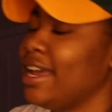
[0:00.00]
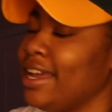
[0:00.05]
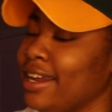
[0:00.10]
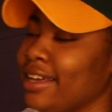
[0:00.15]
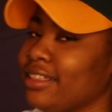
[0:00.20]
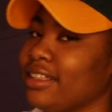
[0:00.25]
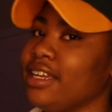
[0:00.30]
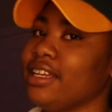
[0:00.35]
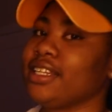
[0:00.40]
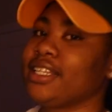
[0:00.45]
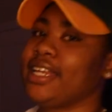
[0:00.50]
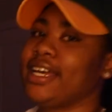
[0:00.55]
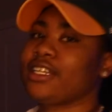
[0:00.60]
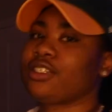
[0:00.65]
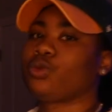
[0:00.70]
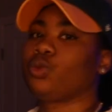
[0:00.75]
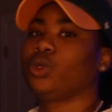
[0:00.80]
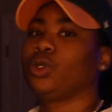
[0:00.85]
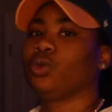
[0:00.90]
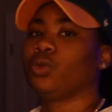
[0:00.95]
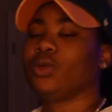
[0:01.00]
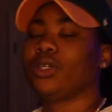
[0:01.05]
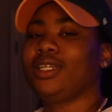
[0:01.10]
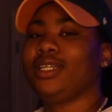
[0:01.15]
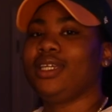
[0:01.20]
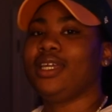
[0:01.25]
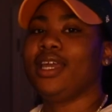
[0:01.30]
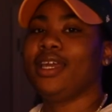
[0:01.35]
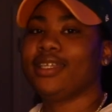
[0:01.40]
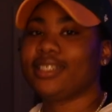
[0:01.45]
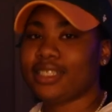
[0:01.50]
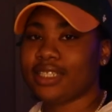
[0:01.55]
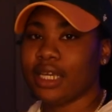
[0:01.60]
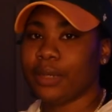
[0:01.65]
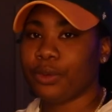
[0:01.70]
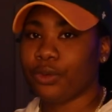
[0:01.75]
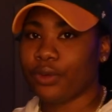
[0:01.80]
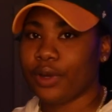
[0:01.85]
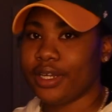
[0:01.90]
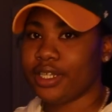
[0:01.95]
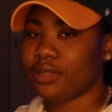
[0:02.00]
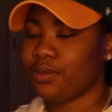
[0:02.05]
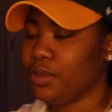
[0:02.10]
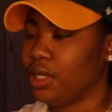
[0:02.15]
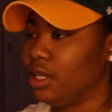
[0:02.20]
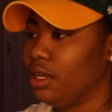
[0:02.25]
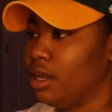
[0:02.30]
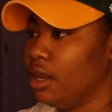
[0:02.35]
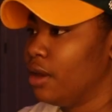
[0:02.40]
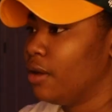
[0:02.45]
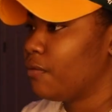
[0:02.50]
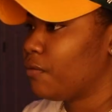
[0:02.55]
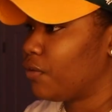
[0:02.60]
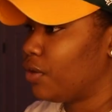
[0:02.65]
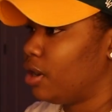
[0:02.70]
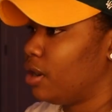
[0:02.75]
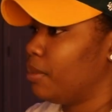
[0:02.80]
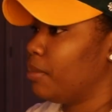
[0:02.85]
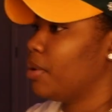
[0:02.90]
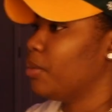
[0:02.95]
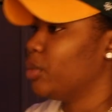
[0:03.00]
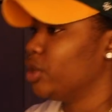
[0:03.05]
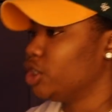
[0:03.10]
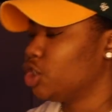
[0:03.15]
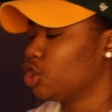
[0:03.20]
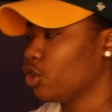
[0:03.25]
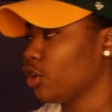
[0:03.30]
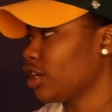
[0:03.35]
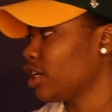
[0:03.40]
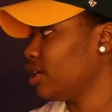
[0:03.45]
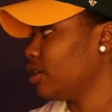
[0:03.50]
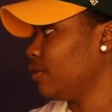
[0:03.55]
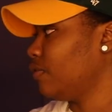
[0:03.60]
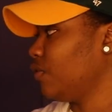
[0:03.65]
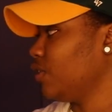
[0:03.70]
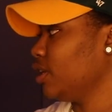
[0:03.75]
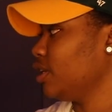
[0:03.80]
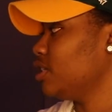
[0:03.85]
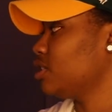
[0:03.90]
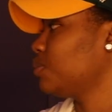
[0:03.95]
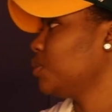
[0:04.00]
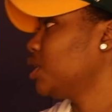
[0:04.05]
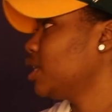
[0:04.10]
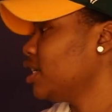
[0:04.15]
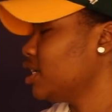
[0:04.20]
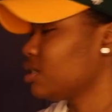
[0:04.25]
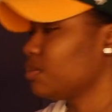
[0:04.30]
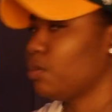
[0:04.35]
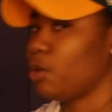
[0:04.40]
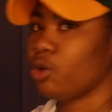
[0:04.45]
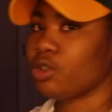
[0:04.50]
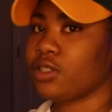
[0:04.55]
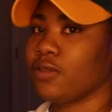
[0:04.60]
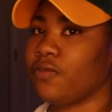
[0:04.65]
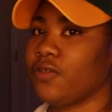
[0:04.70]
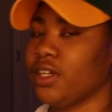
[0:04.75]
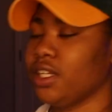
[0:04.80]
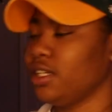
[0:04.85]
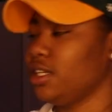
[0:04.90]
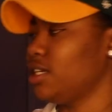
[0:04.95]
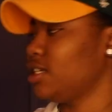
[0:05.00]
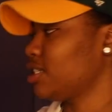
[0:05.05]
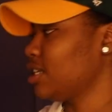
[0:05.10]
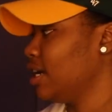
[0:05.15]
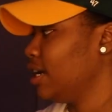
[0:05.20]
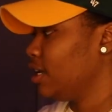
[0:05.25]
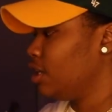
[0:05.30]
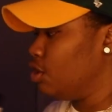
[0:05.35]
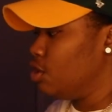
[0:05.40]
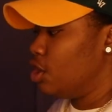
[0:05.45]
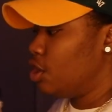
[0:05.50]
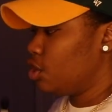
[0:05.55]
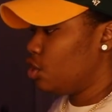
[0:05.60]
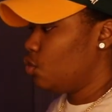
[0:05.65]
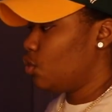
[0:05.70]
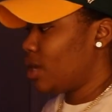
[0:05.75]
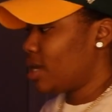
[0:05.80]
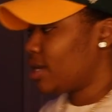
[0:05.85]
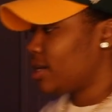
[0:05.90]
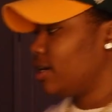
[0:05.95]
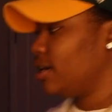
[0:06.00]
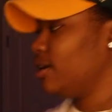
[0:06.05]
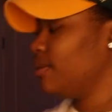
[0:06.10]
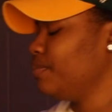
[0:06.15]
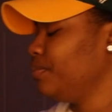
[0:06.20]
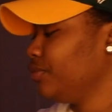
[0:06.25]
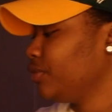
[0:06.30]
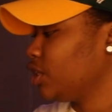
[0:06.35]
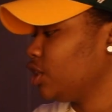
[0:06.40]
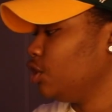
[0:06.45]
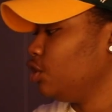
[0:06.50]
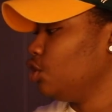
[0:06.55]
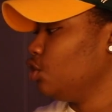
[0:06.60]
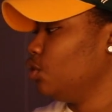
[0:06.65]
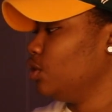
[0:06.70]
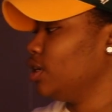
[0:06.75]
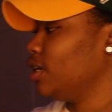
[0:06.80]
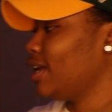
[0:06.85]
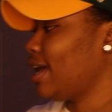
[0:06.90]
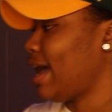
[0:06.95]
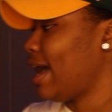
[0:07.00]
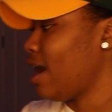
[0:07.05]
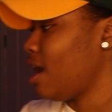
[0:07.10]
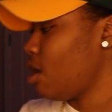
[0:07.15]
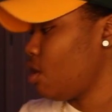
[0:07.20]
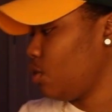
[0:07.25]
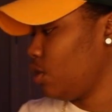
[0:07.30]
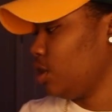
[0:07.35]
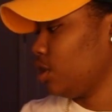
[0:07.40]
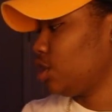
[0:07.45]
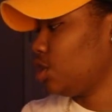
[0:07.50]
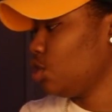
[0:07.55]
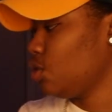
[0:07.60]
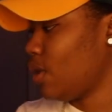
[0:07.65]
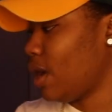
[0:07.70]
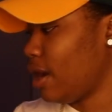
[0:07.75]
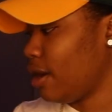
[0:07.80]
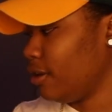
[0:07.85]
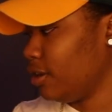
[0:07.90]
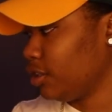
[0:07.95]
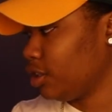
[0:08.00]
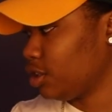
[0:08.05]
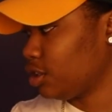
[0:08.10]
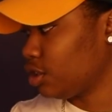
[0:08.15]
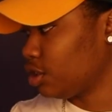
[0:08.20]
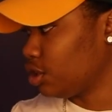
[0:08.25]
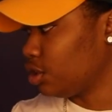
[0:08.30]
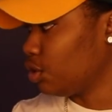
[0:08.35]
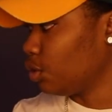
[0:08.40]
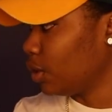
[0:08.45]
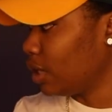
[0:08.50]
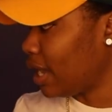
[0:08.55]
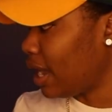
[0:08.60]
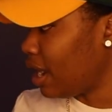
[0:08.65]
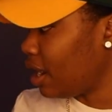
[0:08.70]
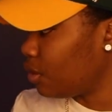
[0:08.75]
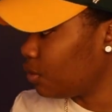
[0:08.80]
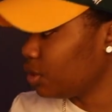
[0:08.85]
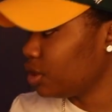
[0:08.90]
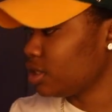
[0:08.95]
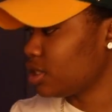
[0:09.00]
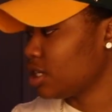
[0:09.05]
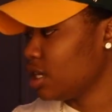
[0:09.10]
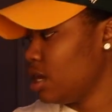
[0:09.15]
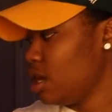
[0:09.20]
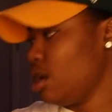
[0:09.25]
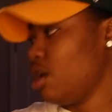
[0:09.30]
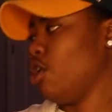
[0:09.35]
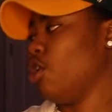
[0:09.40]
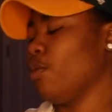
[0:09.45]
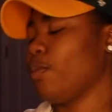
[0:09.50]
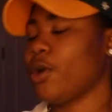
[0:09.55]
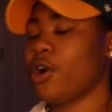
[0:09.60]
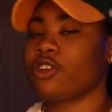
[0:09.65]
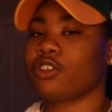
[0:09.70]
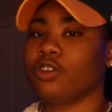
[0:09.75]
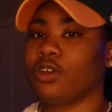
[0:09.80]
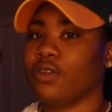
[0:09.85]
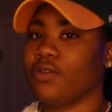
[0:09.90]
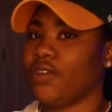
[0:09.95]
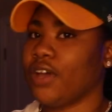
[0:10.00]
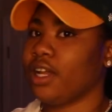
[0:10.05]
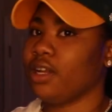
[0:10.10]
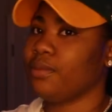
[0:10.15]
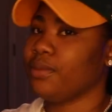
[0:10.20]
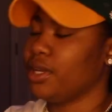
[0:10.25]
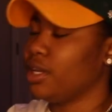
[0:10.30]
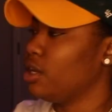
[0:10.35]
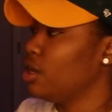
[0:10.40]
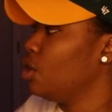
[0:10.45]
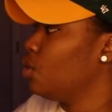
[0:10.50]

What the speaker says: And I think that's what really separates me from majority of the affiliates, because most affiliates, you know, you wake up, you're doing an hour, 2 hours, 3 hours on personal development,